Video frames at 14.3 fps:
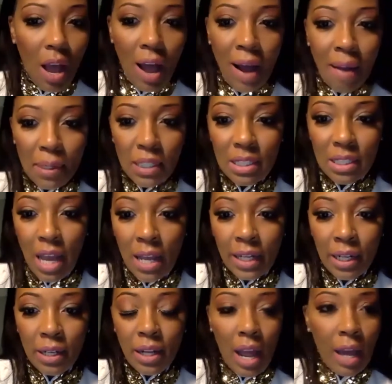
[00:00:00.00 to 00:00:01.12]
I'm
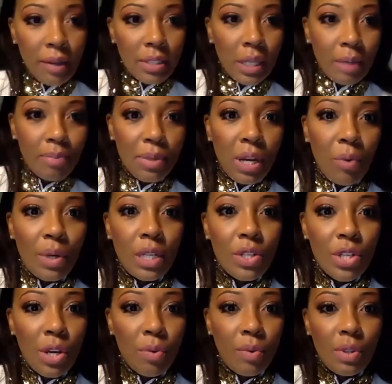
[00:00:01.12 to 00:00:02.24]
excited. I have something I want to
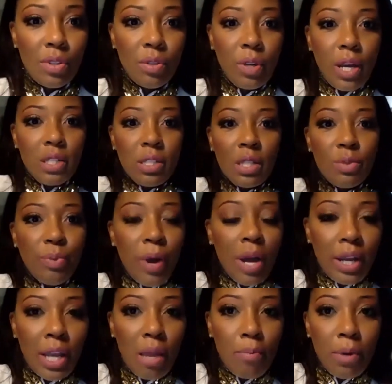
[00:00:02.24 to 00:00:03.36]
share with you guys. That's why I
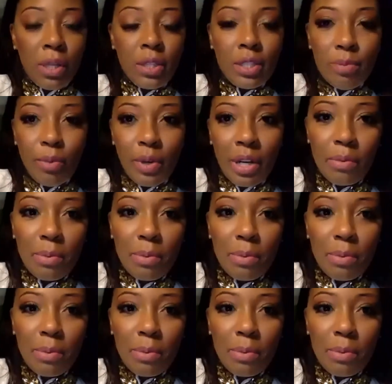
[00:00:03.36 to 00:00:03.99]
came on this morning.